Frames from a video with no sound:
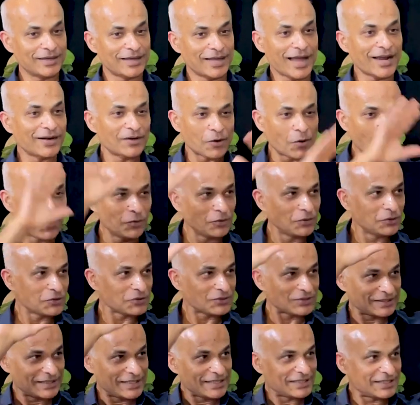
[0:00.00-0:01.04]
and all
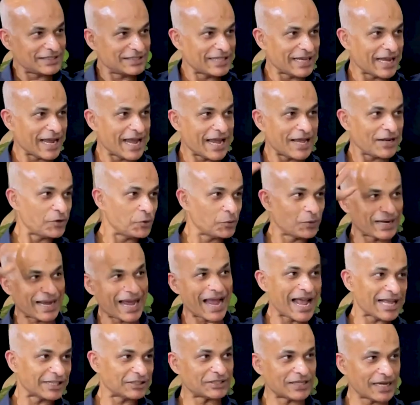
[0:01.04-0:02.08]
those things in the air you
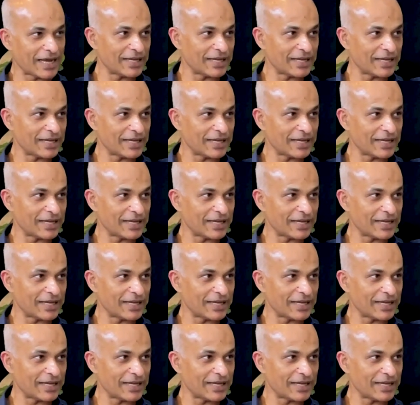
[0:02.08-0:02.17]
catch